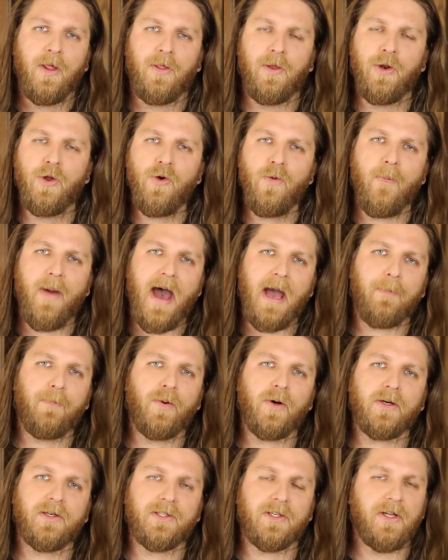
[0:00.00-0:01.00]
The new
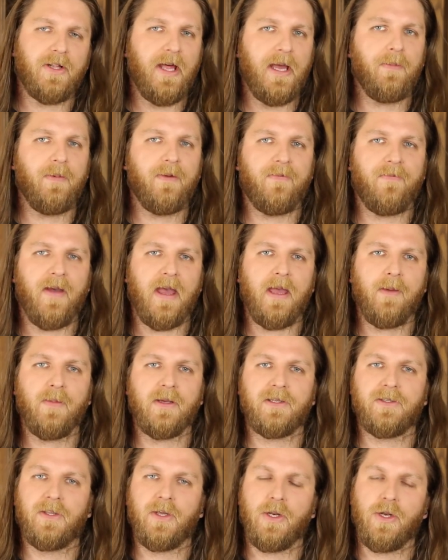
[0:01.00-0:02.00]
MacBook's claim to fame
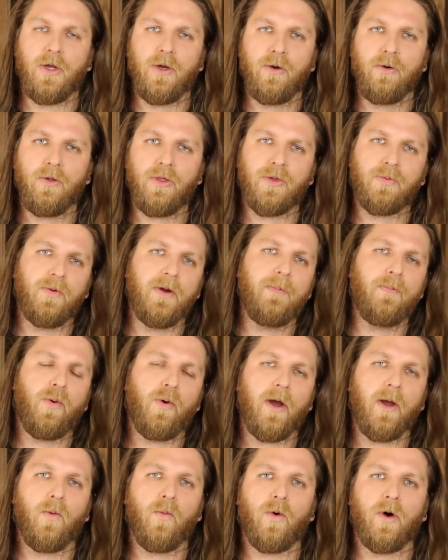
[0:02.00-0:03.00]
is the new
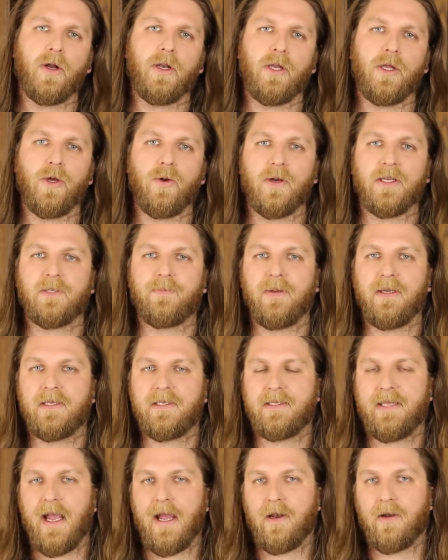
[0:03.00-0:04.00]
3.1 USB
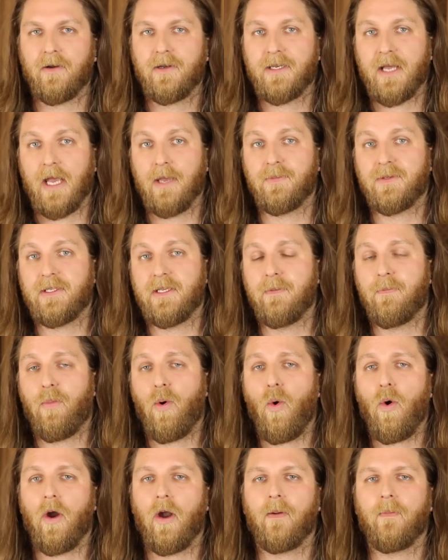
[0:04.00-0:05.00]
standard Type C
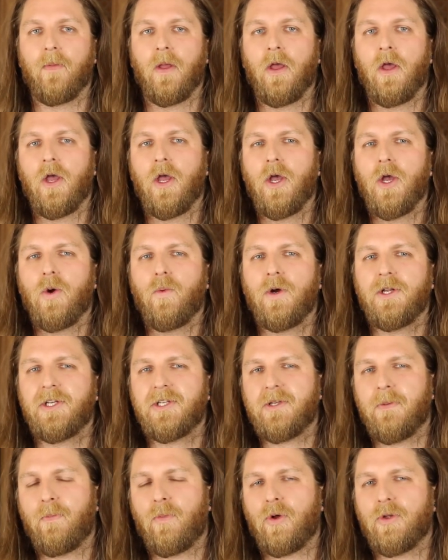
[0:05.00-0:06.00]
port which
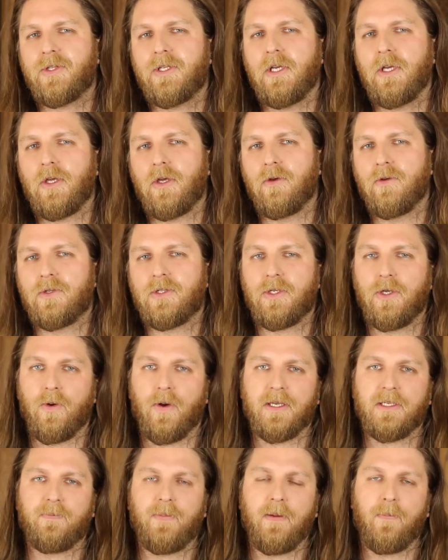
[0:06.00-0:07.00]
is a multi-use
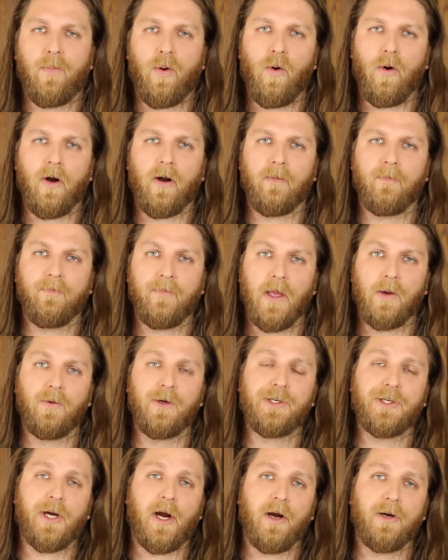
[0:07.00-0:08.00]
USB port. It
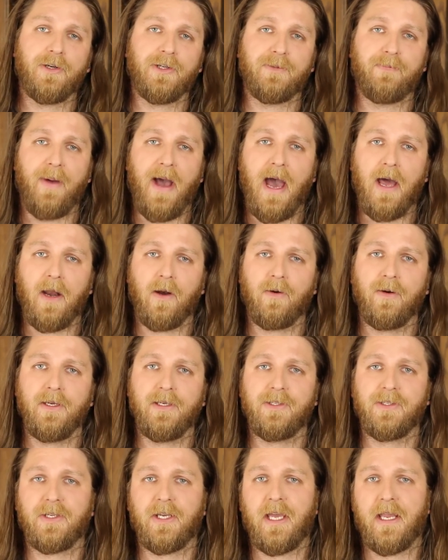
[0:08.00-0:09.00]
recharges
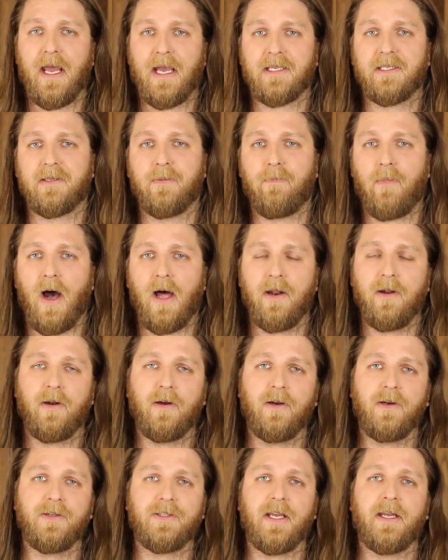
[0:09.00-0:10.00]
batteries, connects to
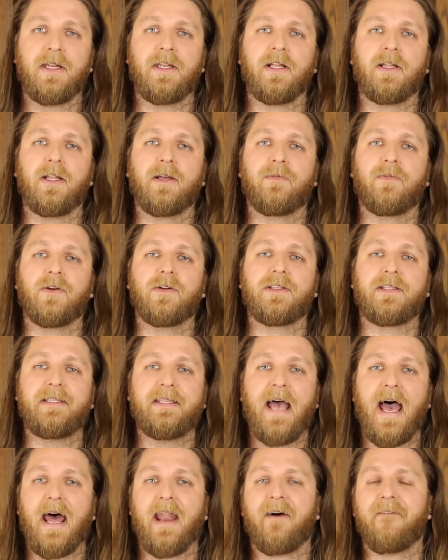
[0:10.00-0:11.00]
monitors, and delivers
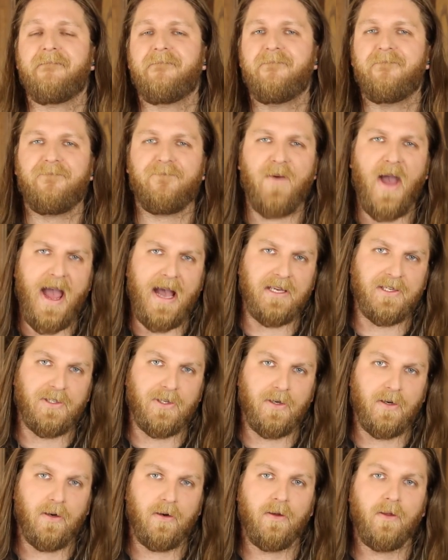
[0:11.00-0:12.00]
data
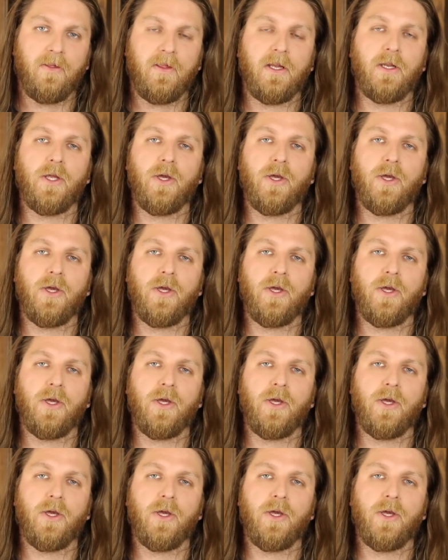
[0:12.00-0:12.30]
faster than